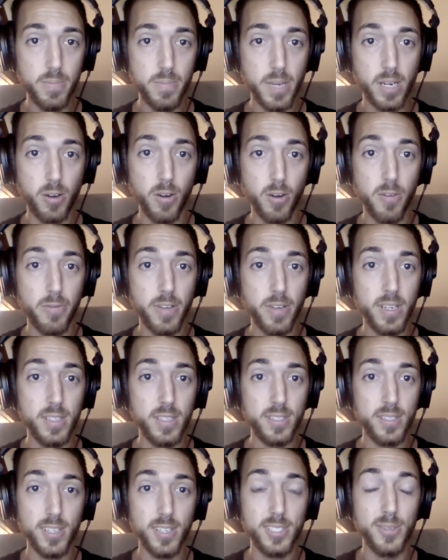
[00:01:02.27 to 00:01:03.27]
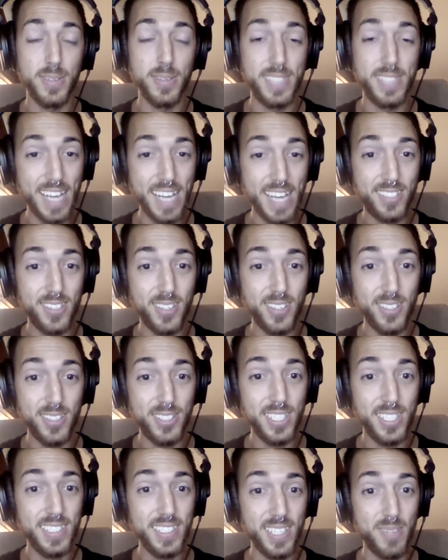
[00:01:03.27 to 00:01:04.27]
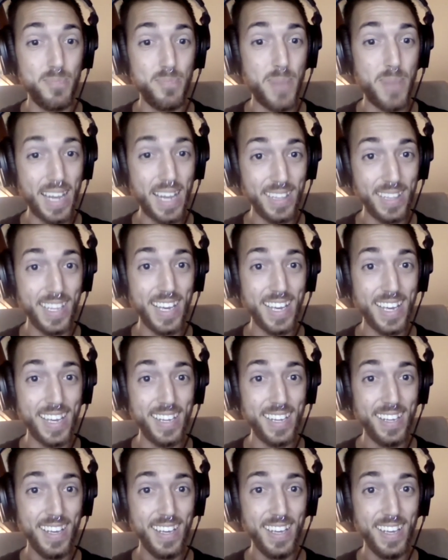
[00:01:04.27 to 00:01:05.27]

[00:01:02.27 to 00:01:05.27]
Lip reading: My girlfriend is also a dancer. She's in ballet,